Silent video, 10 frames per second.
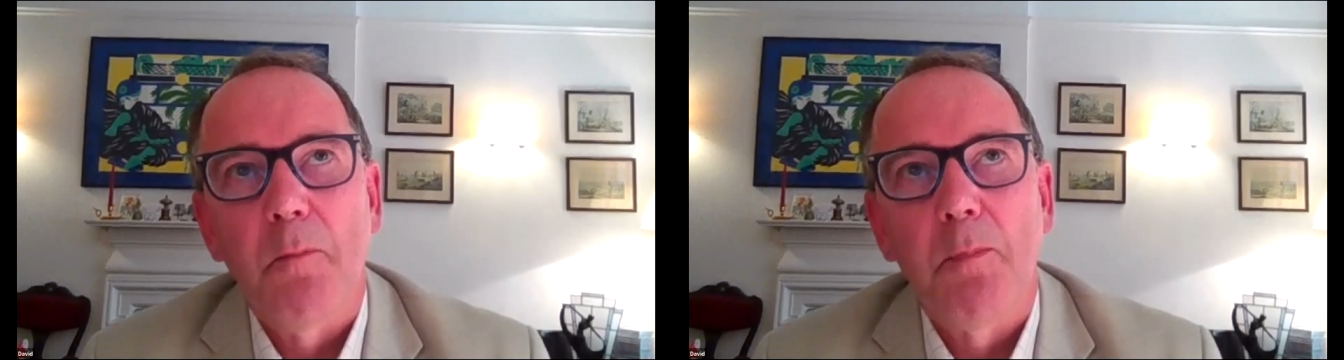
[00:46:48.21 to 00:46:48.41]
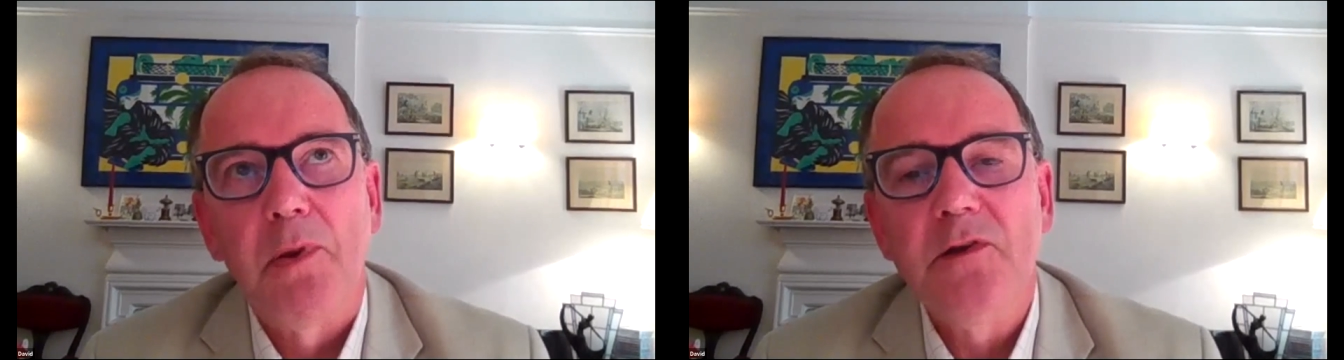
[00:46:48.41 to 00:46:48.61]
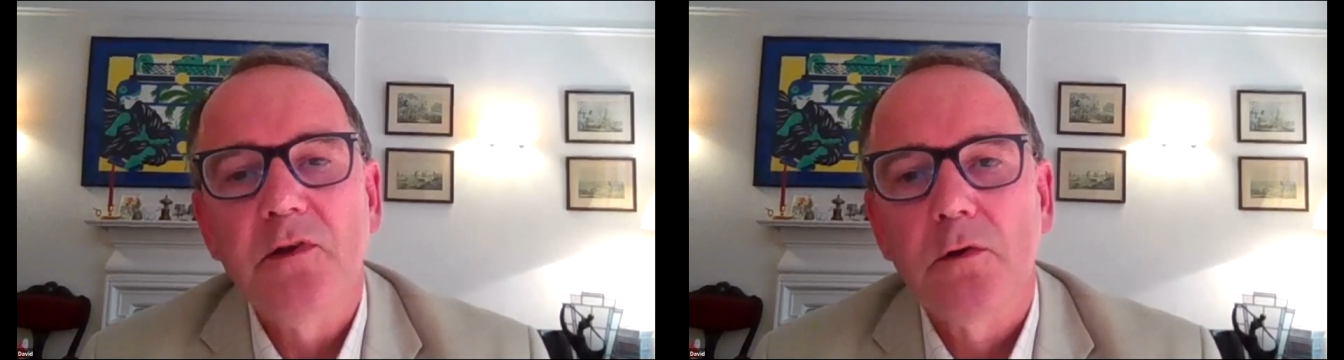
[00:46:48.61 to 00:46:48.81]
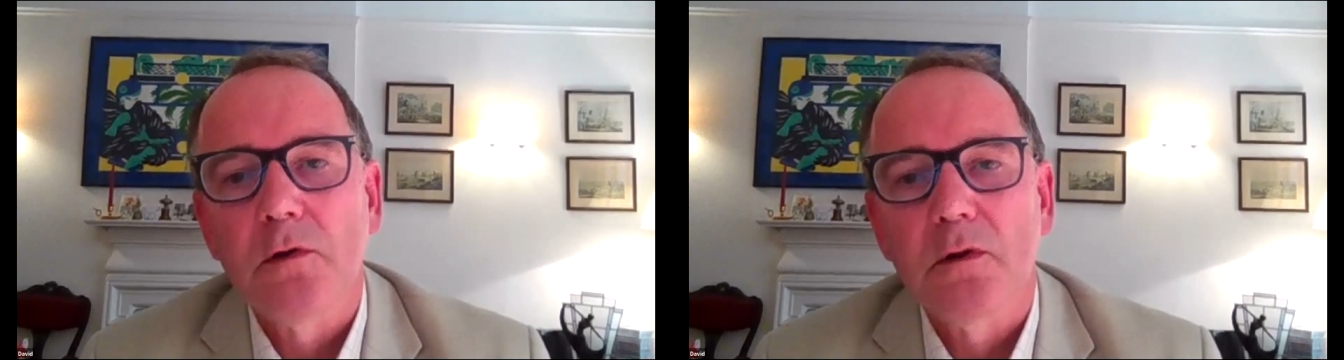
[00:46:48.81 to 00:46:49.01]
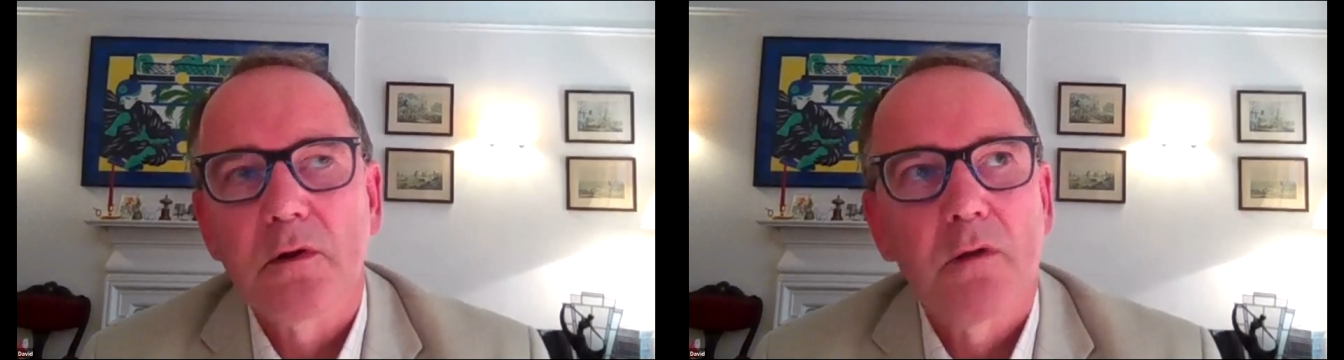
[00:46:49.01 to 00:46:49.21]

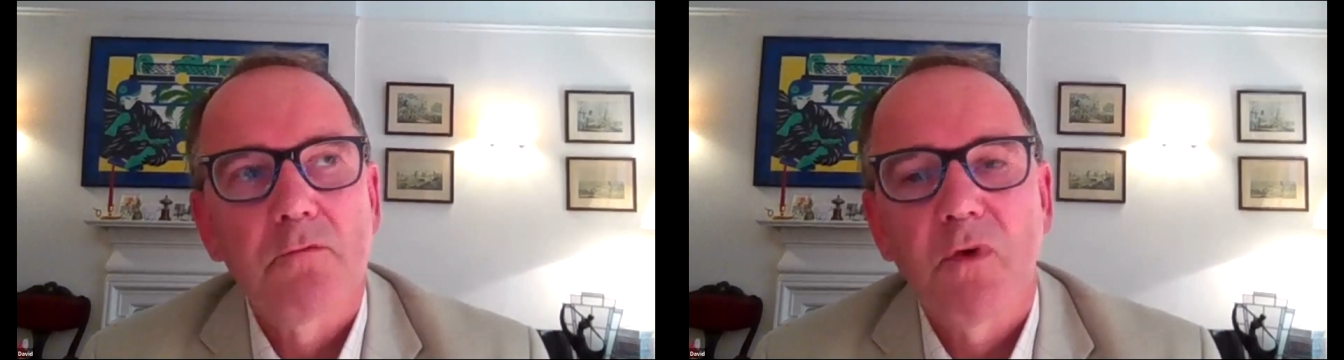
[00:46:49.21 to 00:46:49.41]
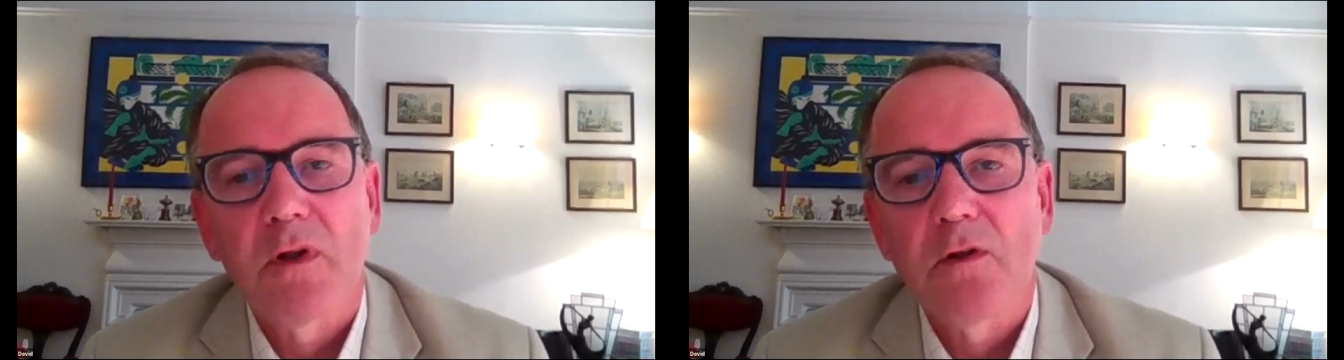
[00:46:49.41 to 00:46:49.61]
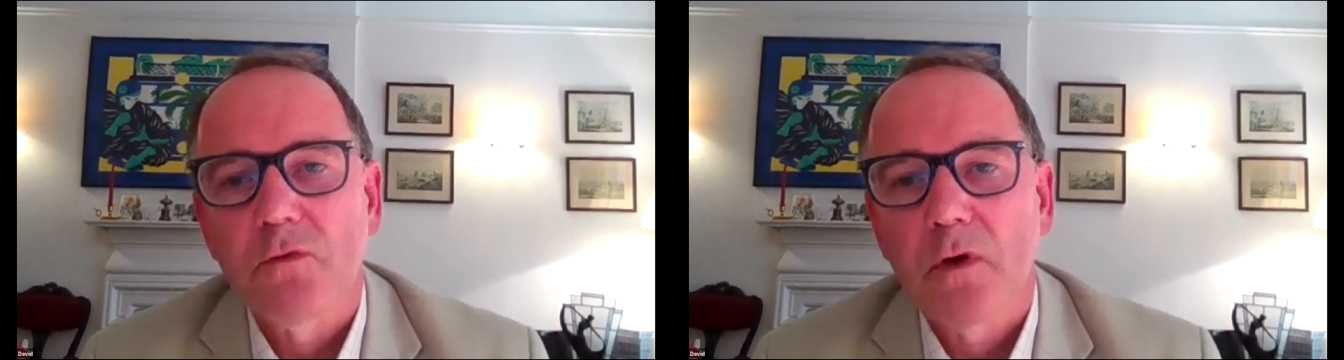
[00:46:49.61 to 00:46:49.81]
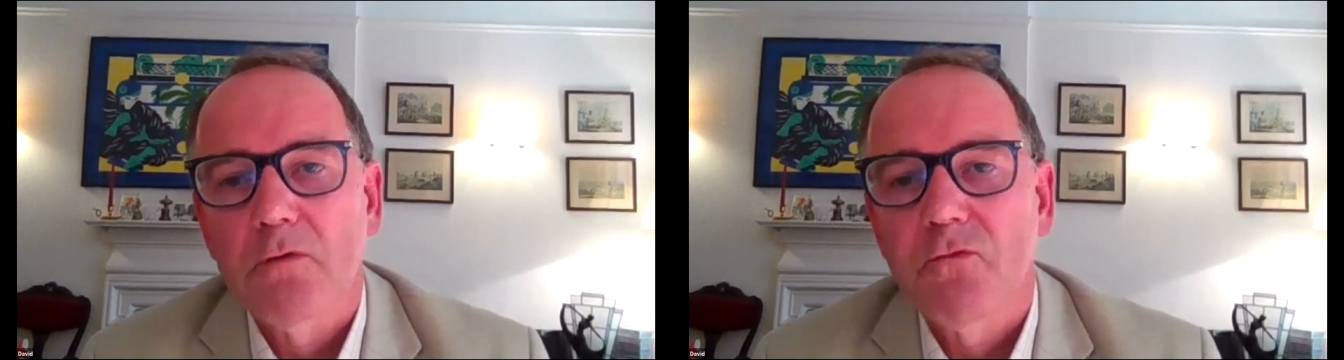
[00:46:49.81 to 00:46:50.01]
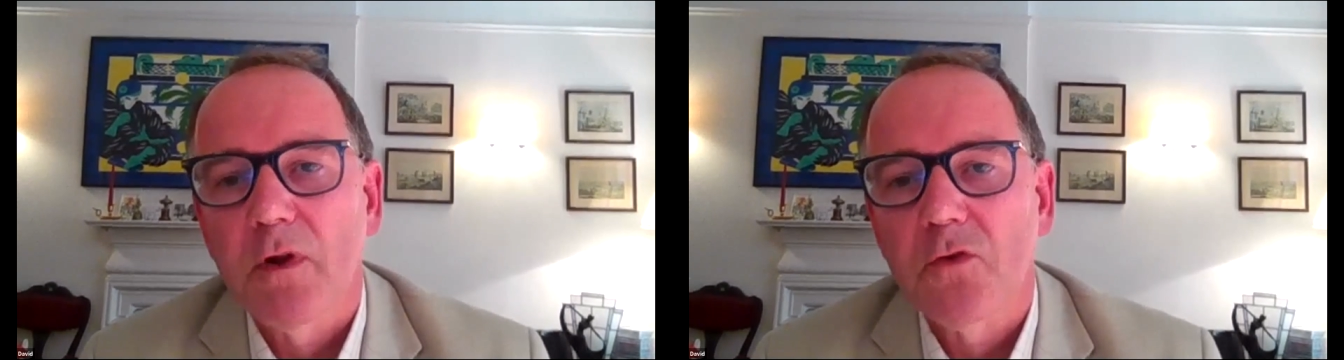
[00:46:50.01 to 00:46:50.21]
political
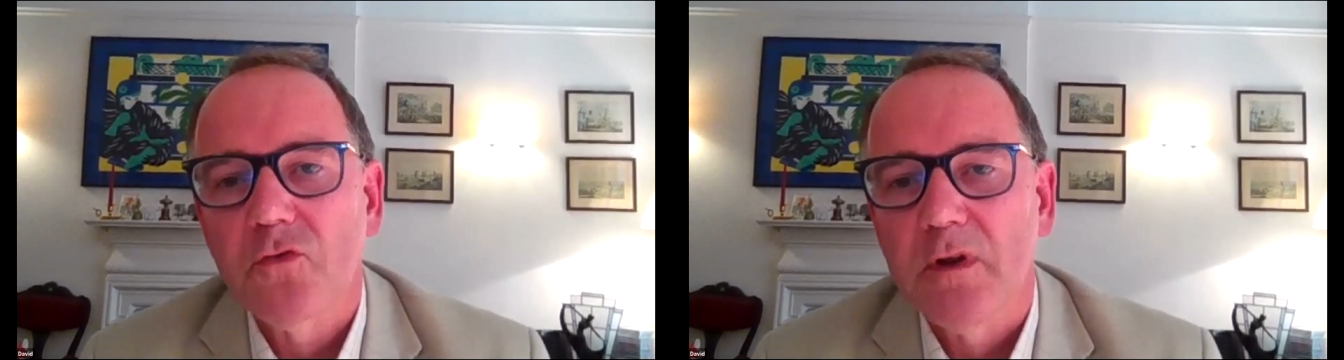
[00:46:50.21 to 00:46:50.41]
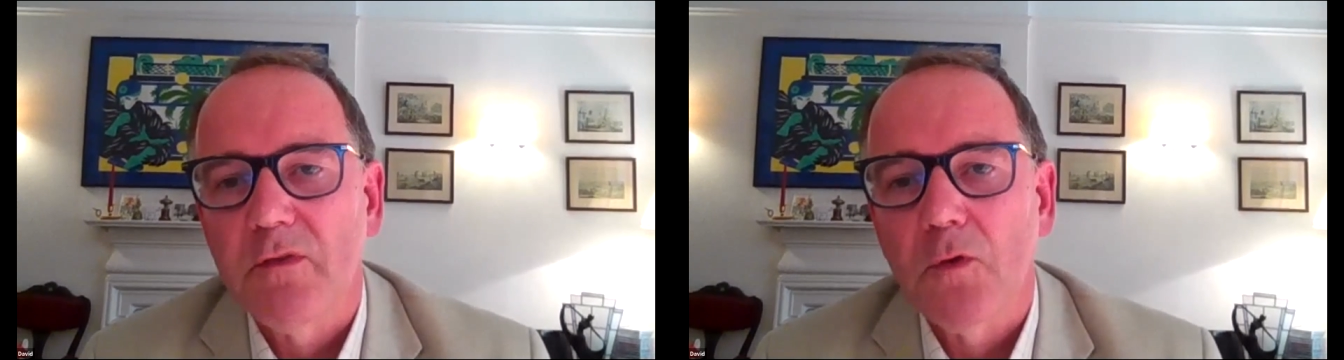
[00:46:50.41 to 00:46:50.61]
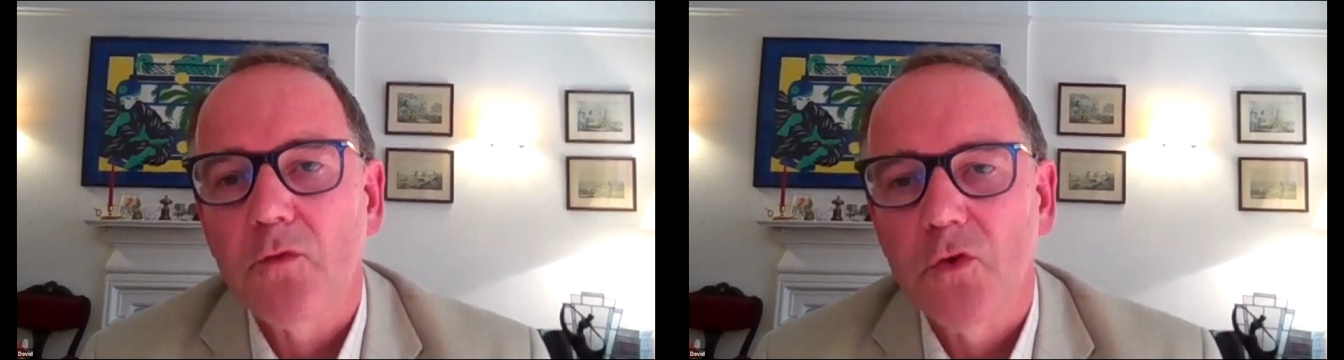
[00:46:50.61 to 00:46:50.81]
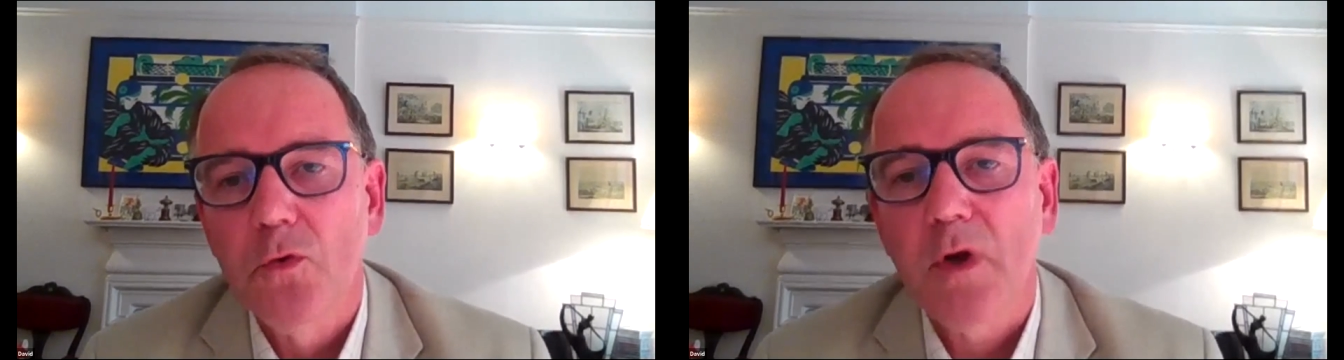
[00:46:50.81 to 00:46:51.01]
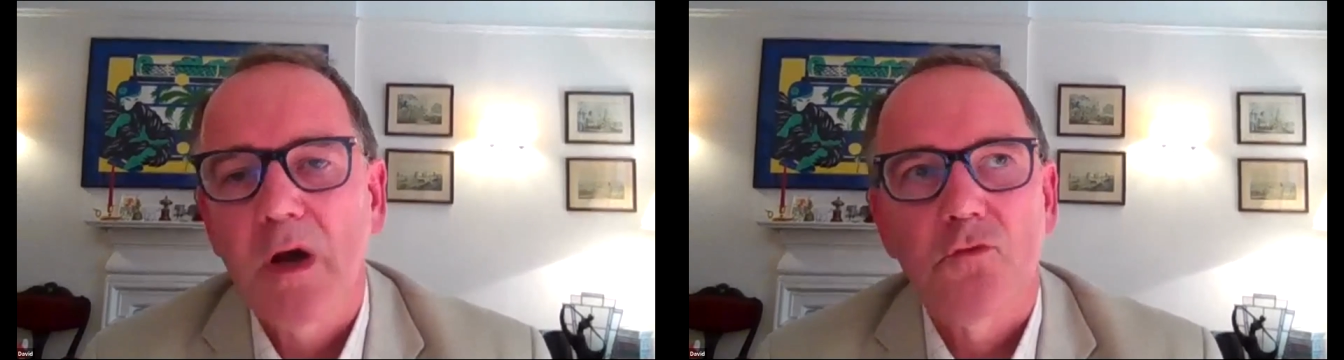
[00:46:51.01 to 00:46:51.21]
convulsion in those
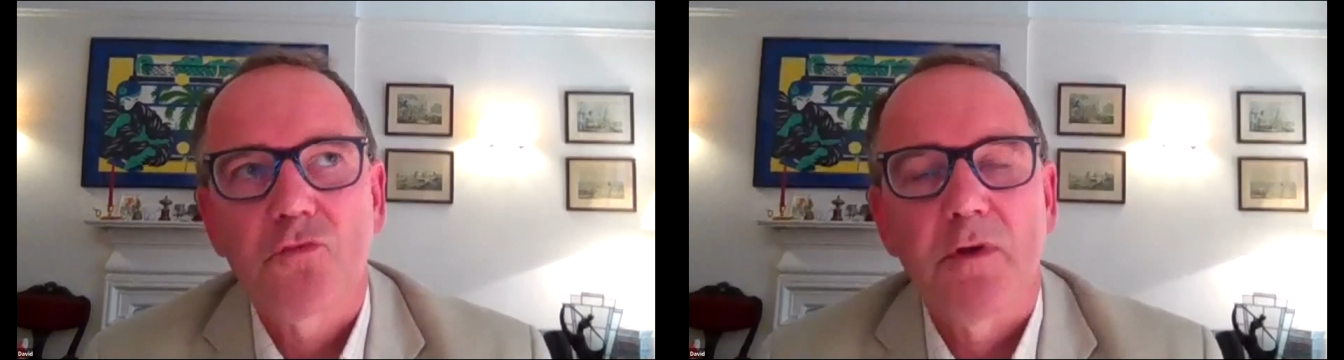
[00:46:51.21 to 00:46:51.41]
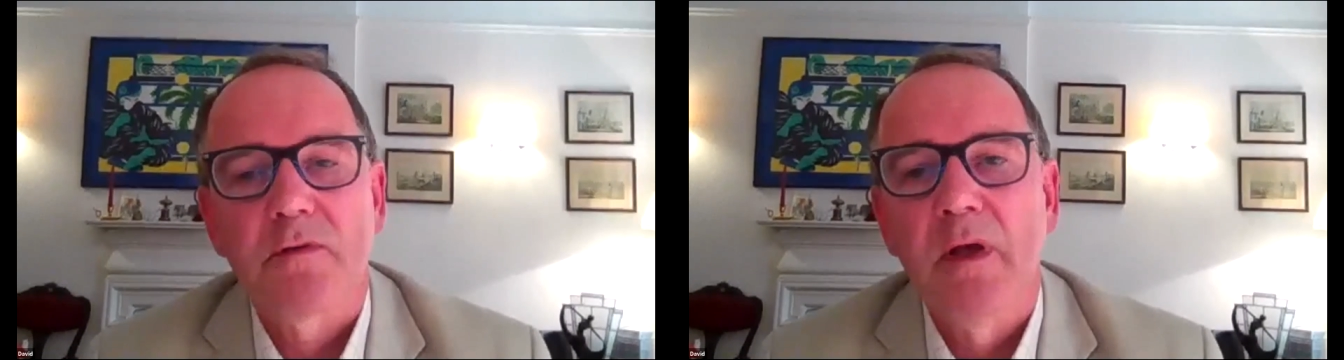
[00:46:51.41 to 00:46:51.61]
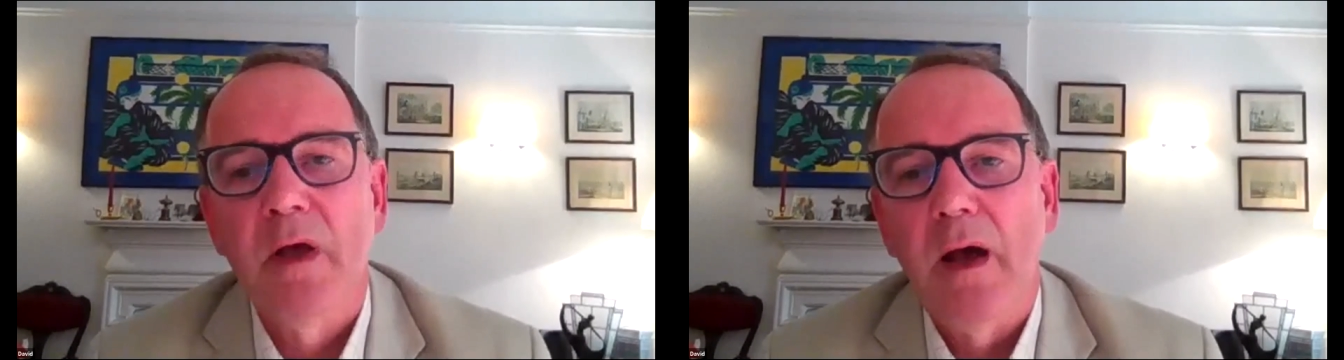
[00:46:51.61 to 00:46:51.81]
two countries